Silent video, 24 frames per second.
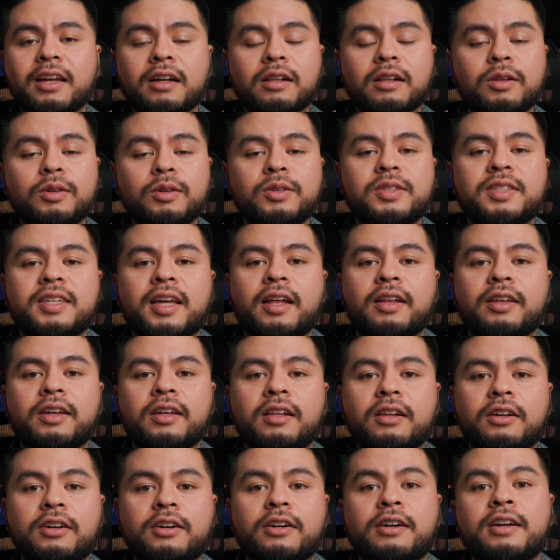includes
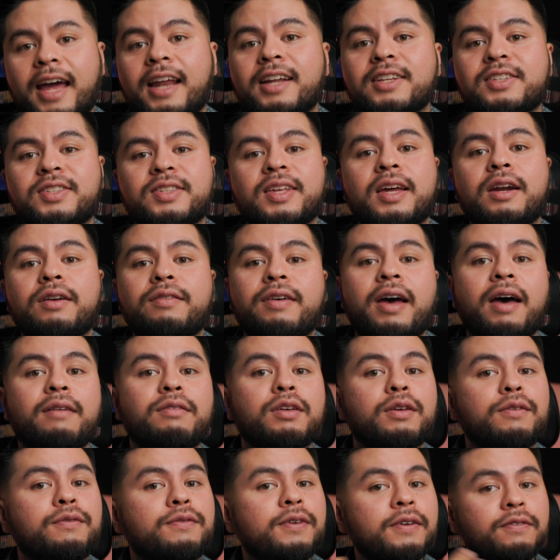cellular, and instead of
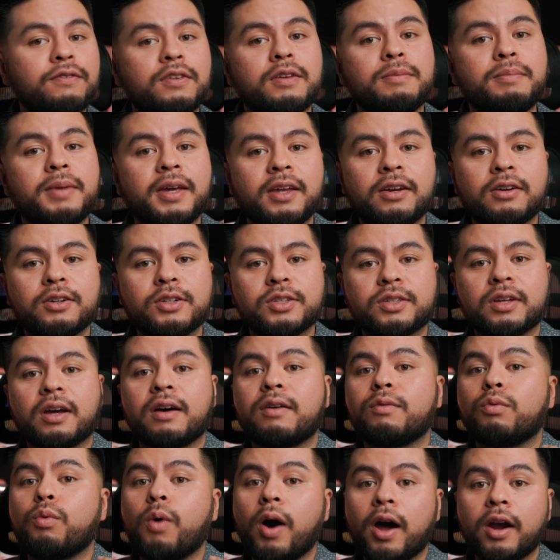having 50 meters
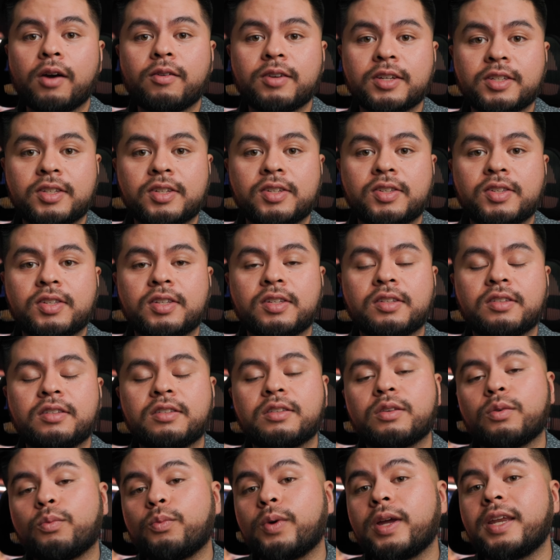of water resistance,
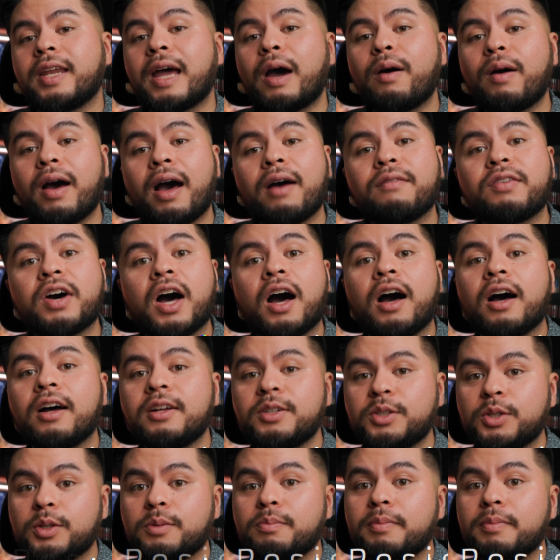we now have 100